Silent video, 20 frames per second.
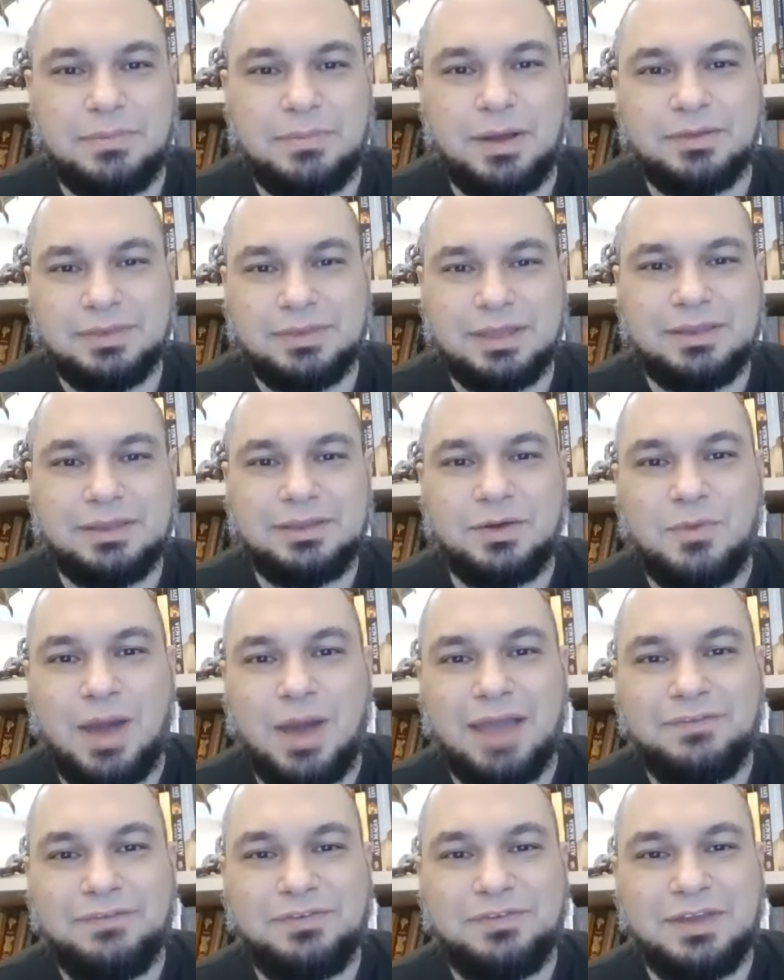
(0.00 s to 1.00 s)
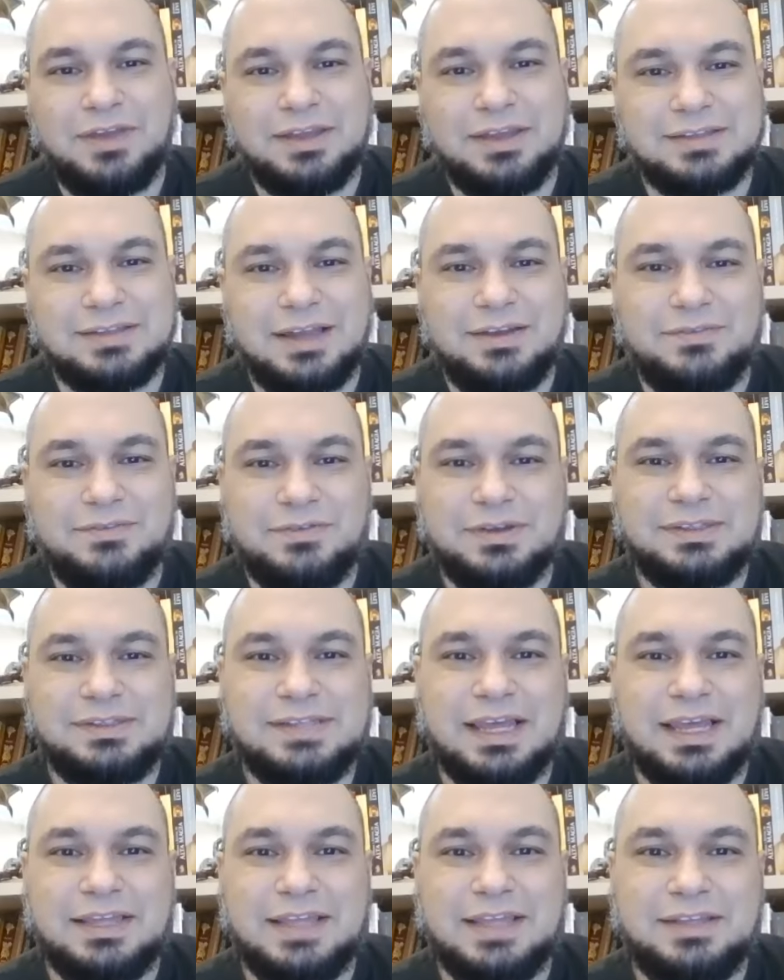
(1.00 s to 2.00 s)
about the wife things, we
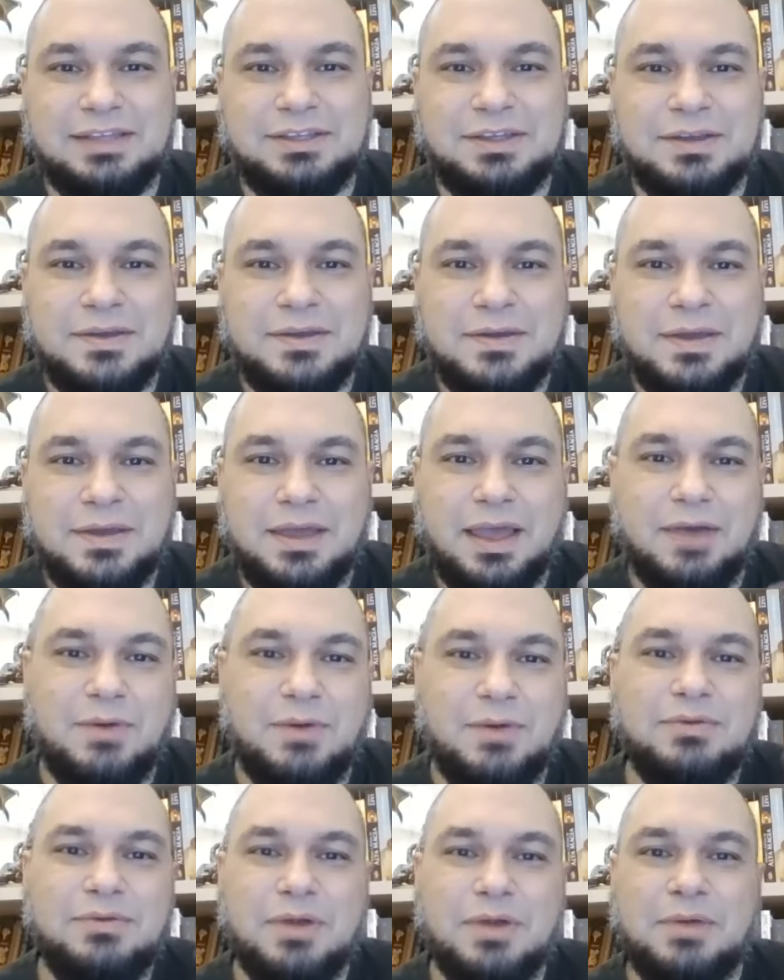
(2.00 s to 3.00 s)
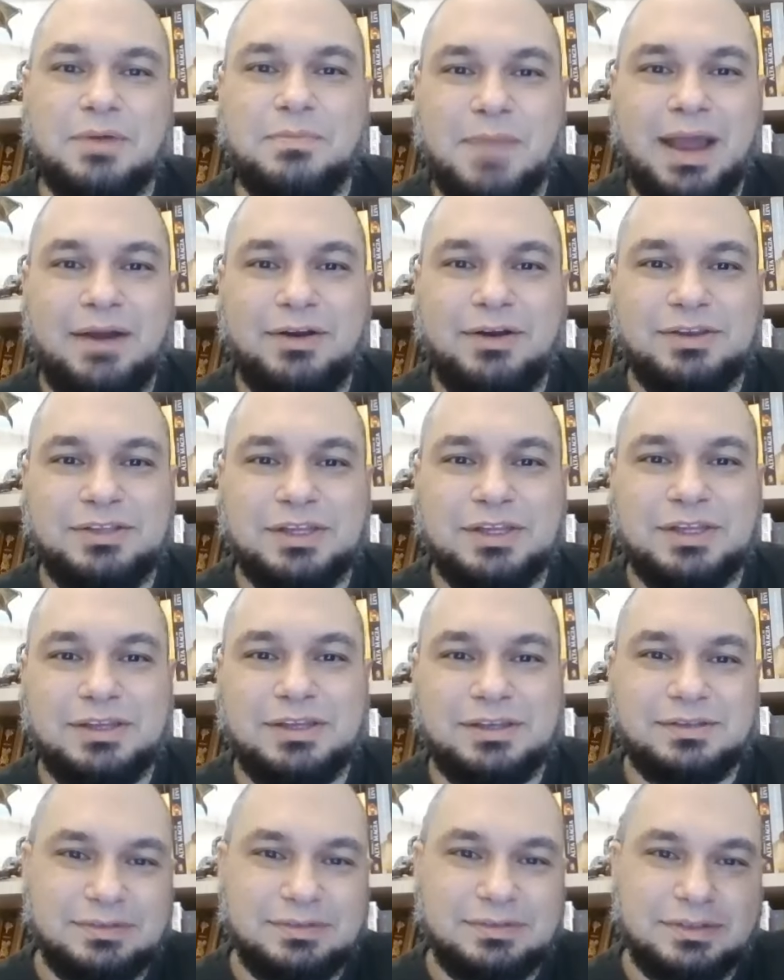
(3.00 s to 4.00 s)
say that when we are married
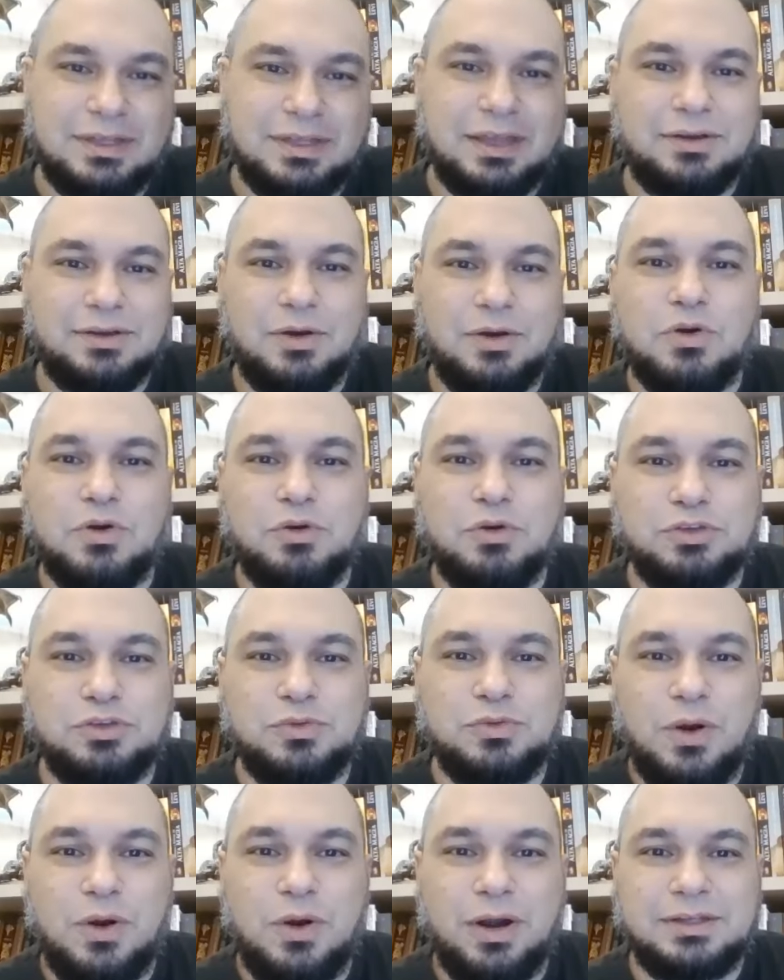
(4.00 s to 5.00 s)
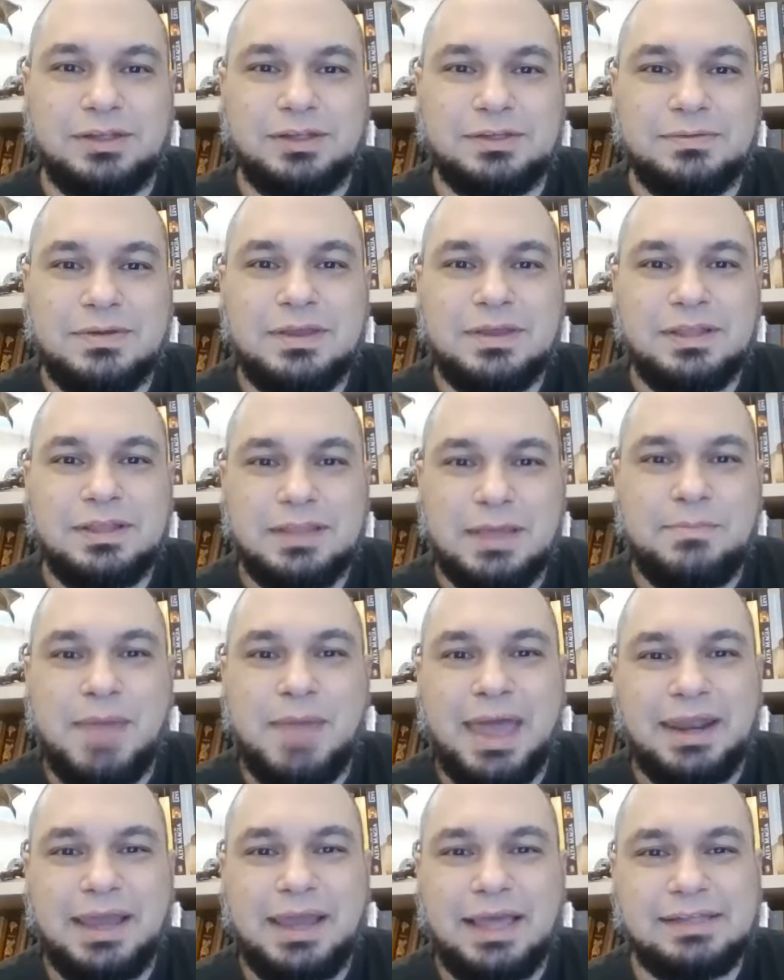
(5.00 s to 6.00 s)
in the occult world, the
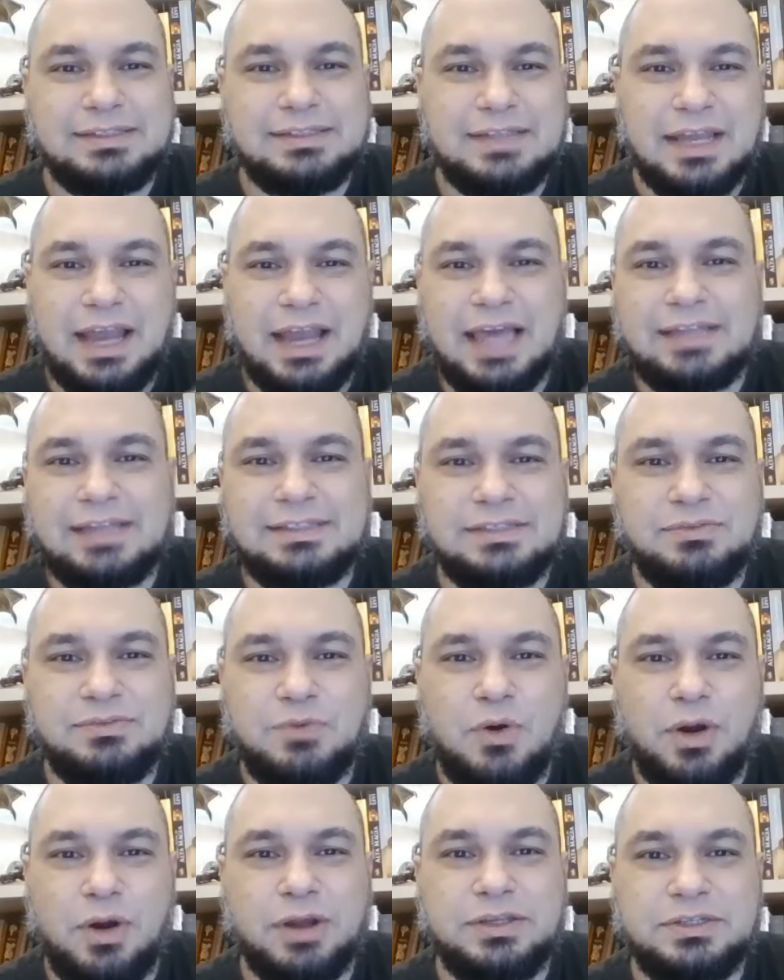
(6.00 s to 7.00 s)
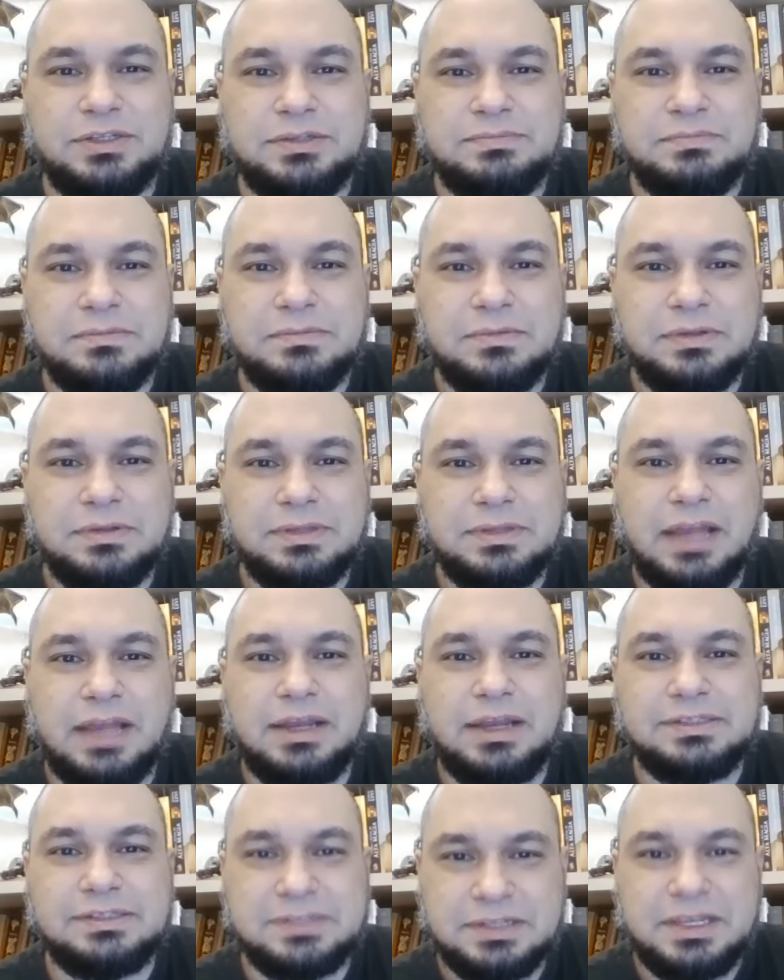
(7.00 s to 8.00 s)
man has the last word. That
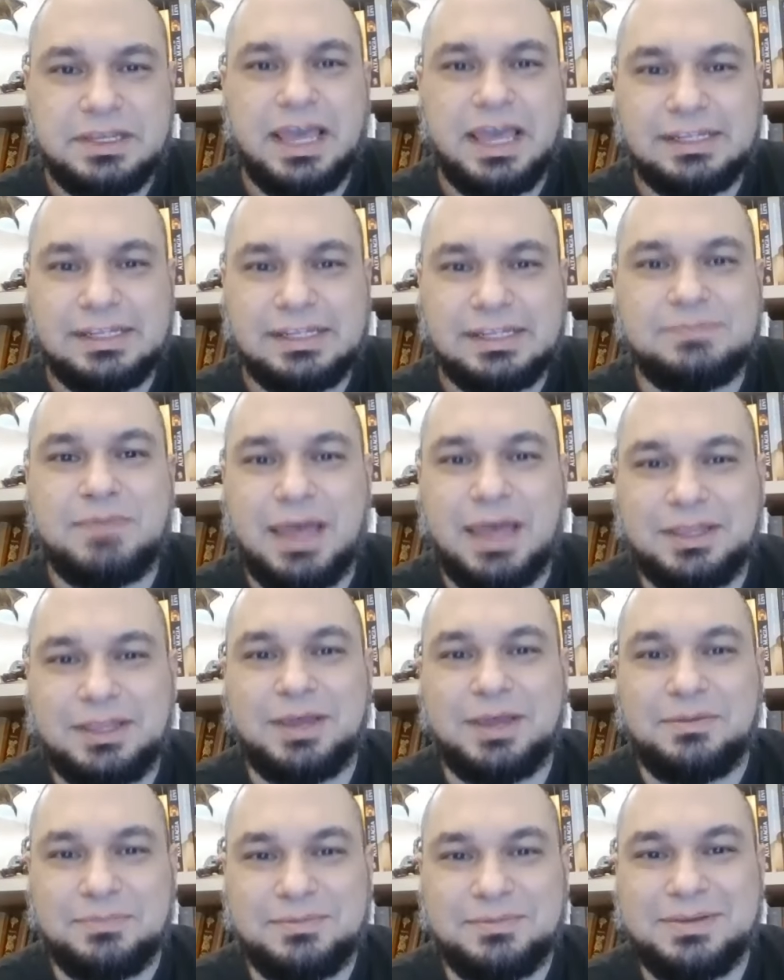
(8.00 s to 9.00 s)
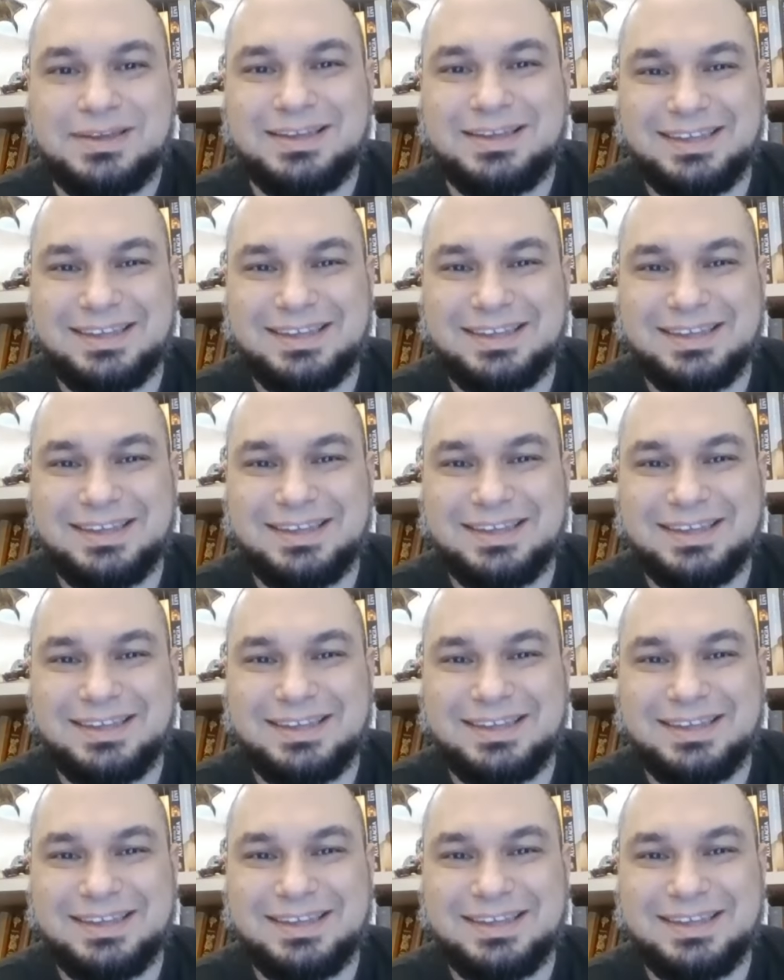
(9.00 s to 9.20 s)
is, yes, madam.